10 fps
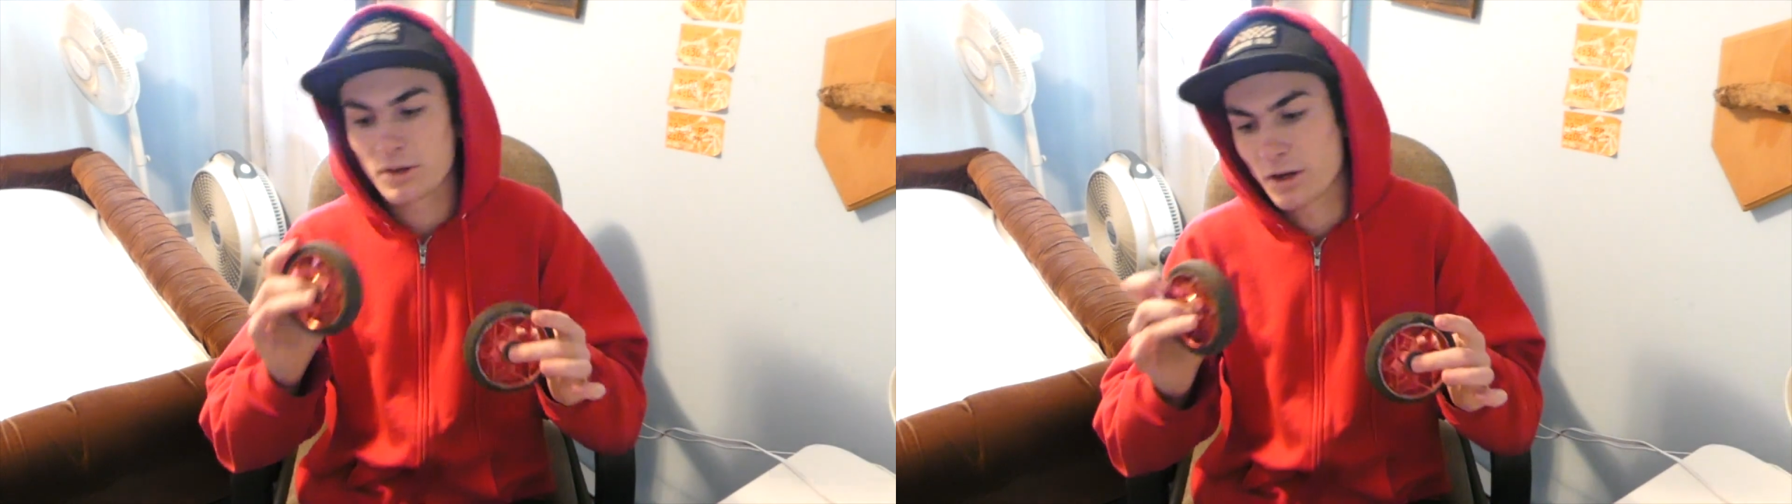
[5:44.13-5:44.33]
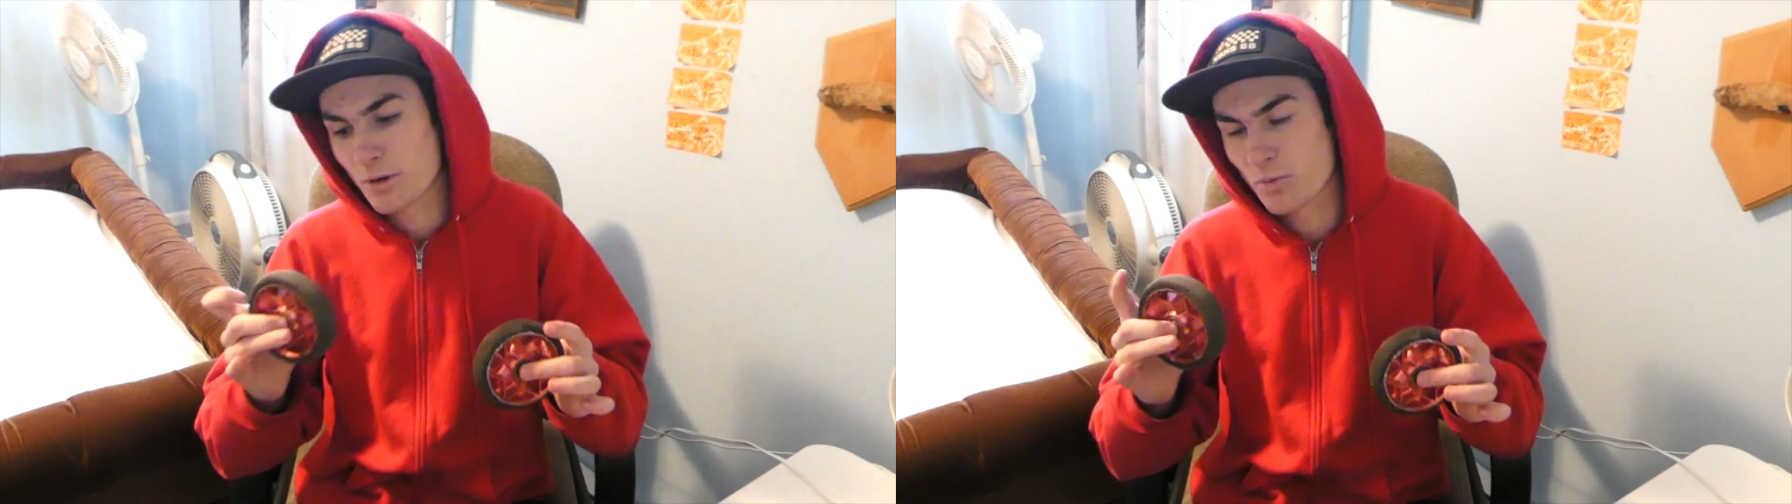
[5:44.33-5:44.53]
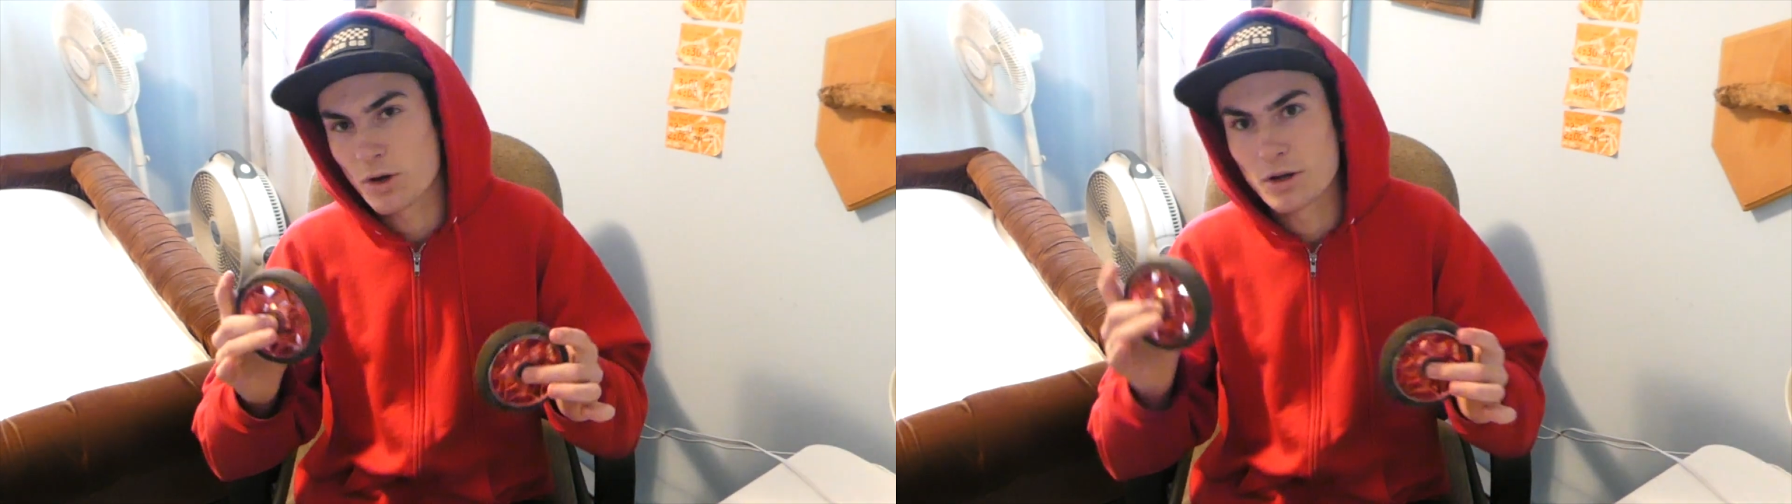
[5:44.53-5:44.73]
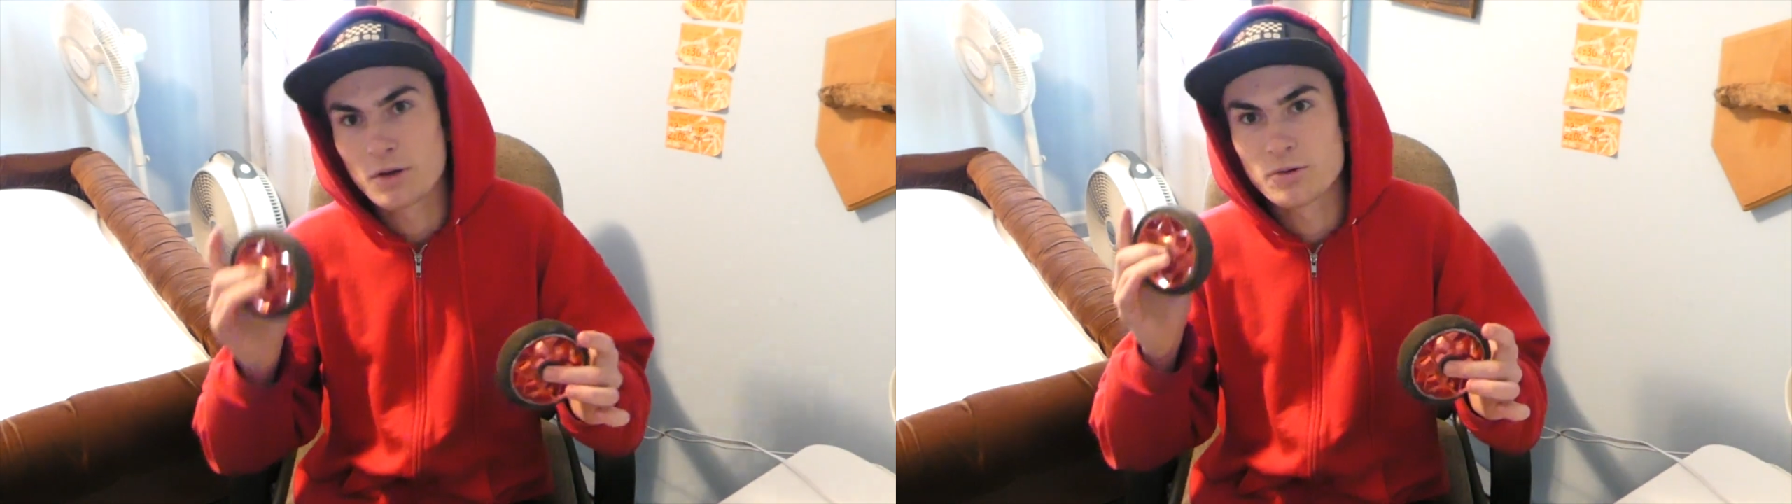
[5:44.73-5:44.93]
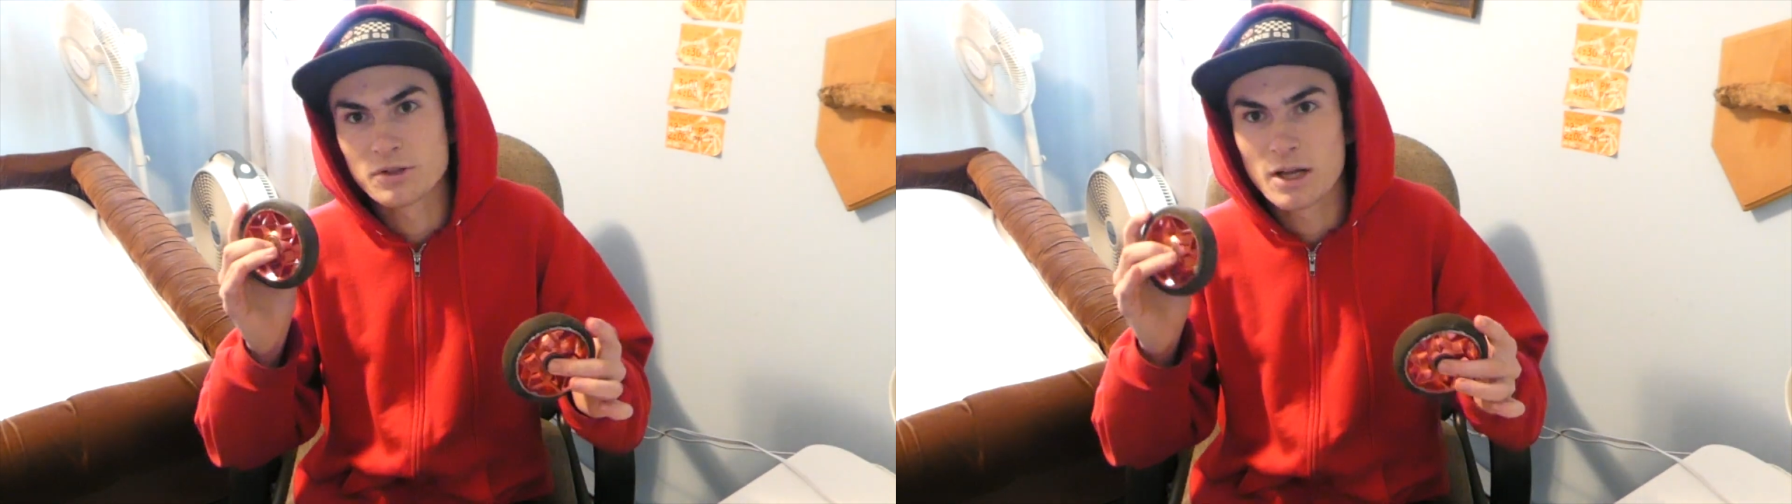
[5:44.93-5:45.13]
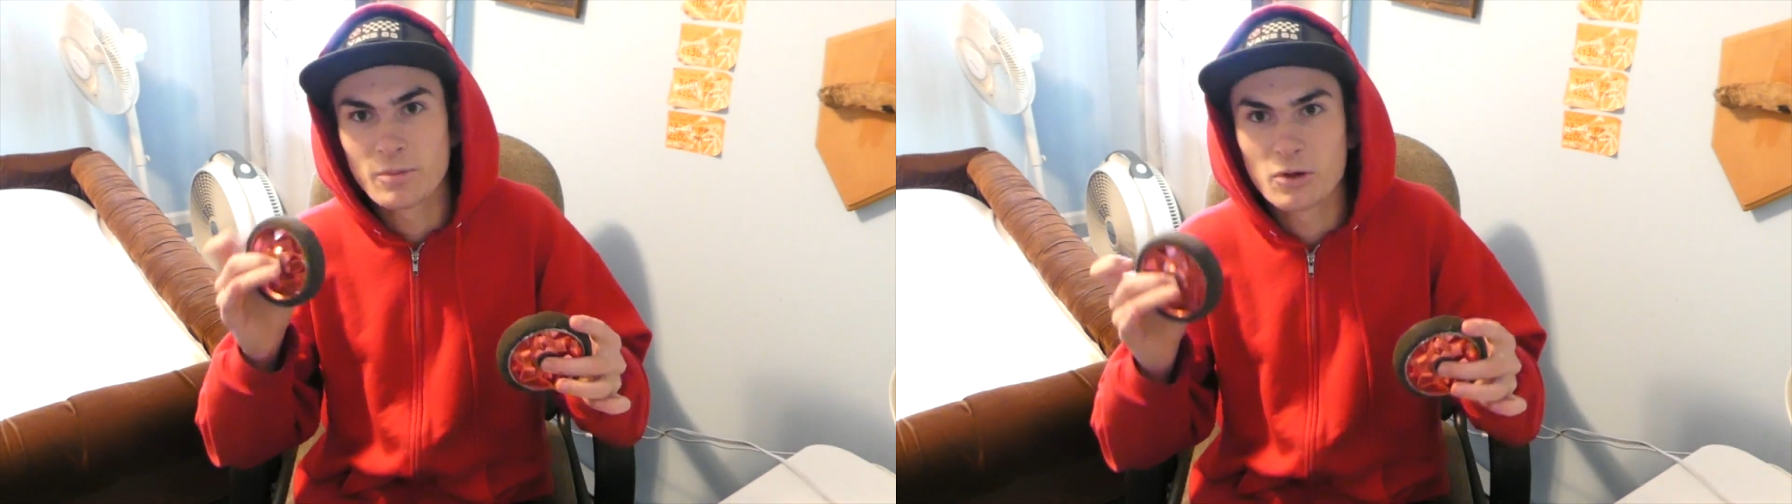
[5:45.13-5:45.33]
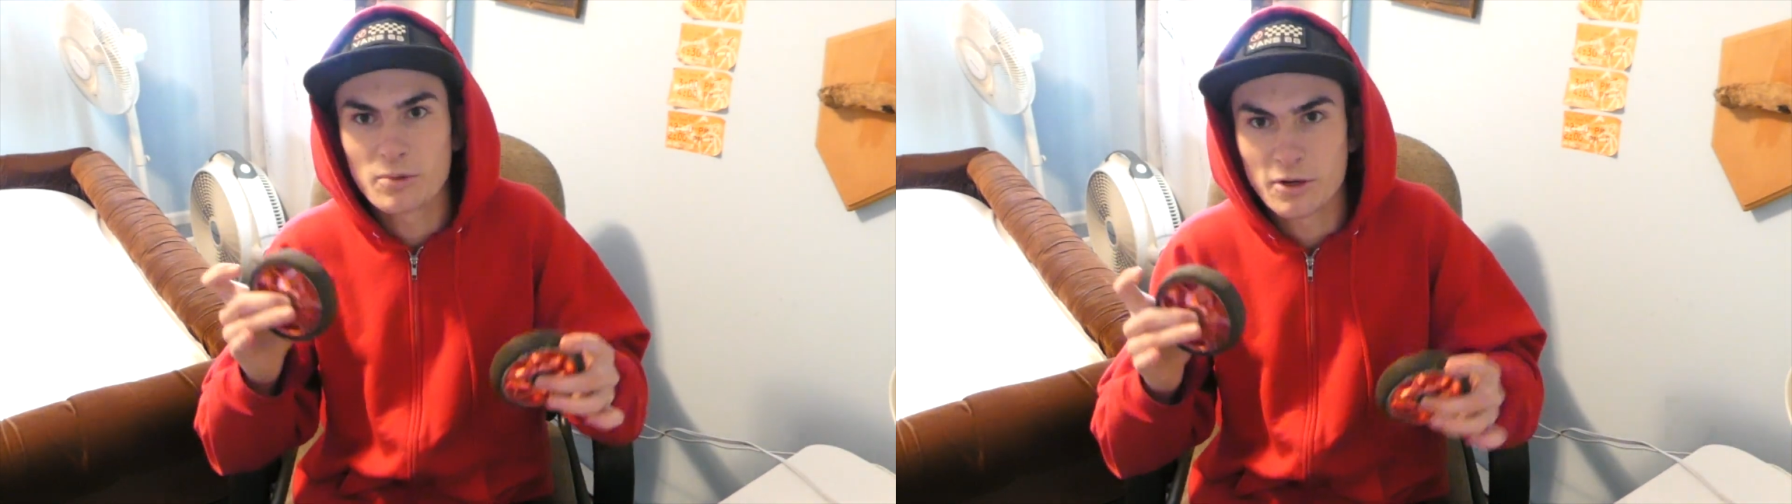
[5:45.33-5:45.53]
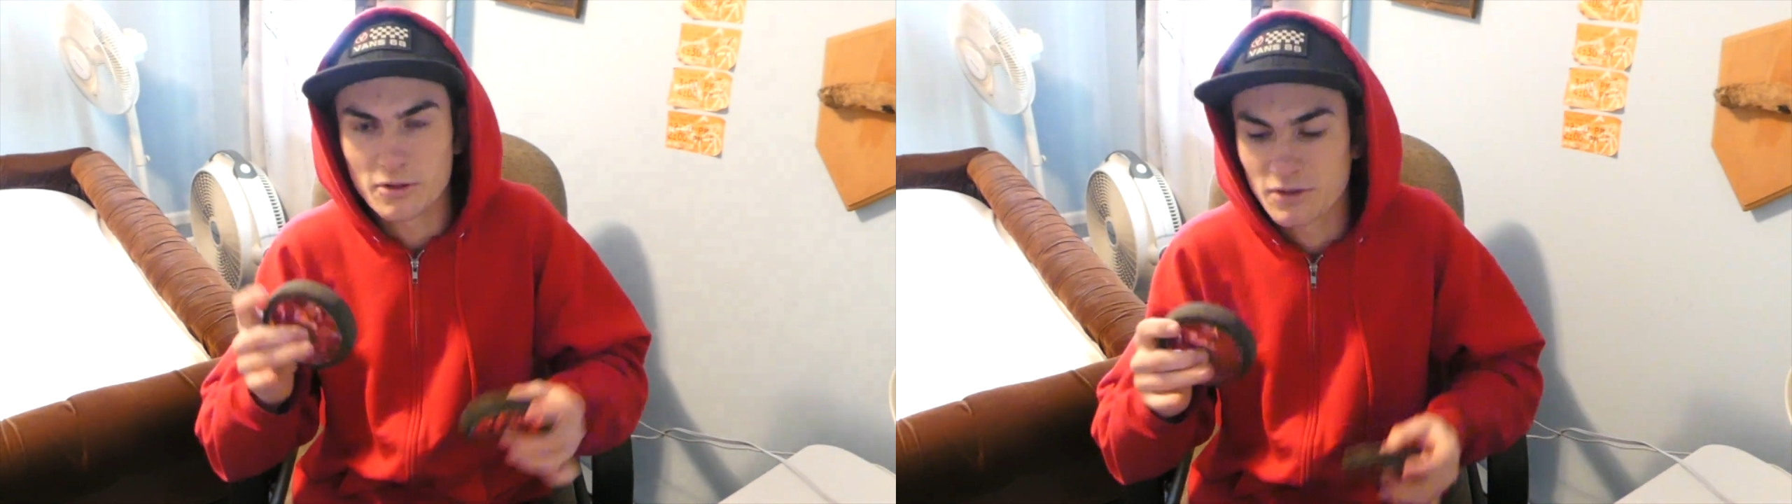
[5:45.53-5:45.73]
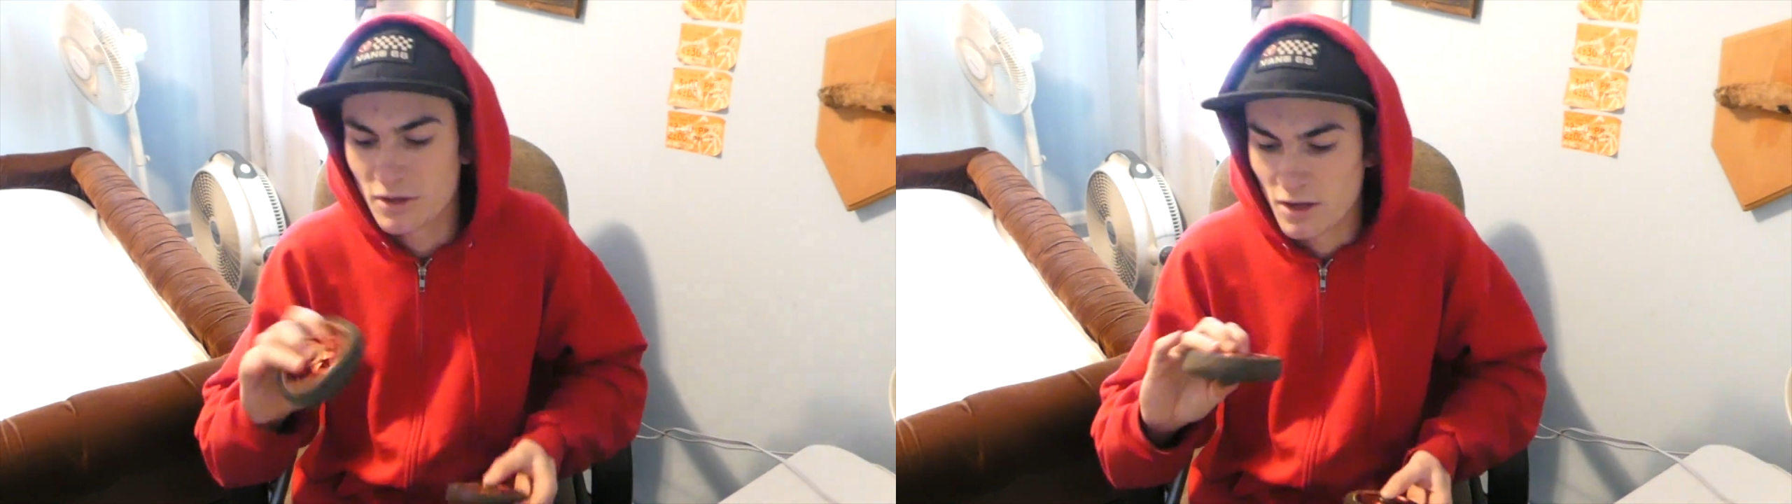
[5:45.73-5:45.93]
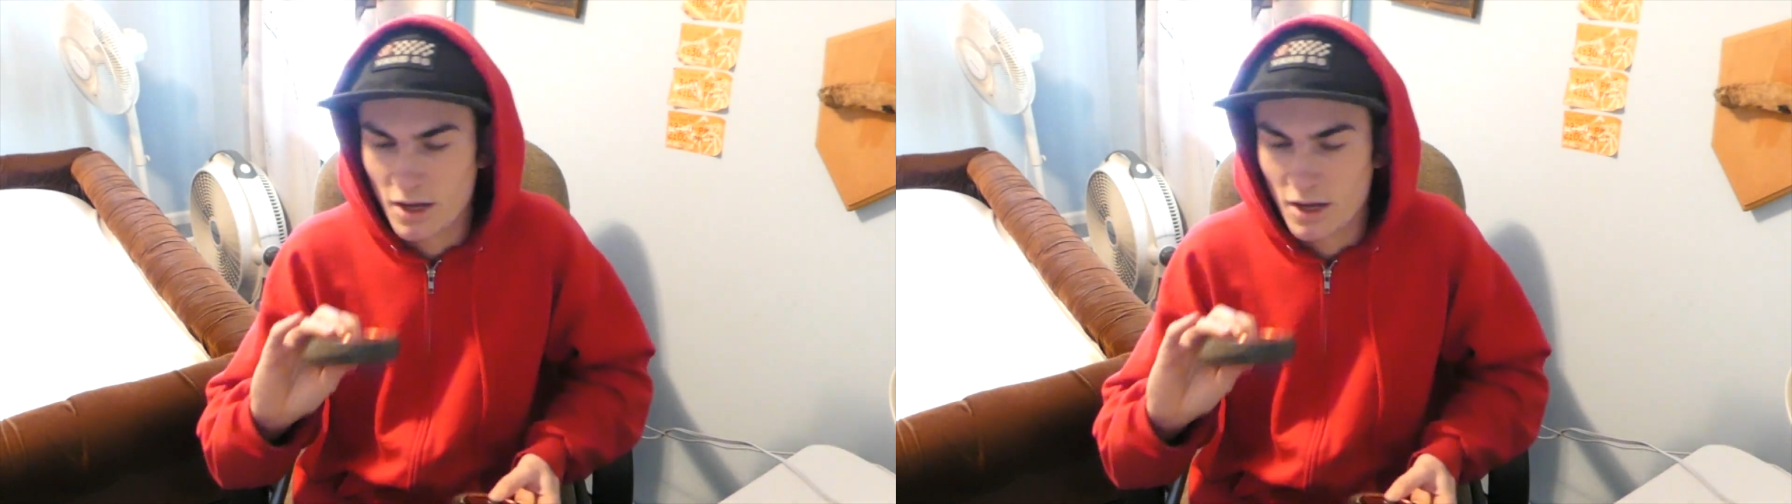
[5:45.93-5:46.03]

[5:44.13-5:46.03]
They're 110 millimeters.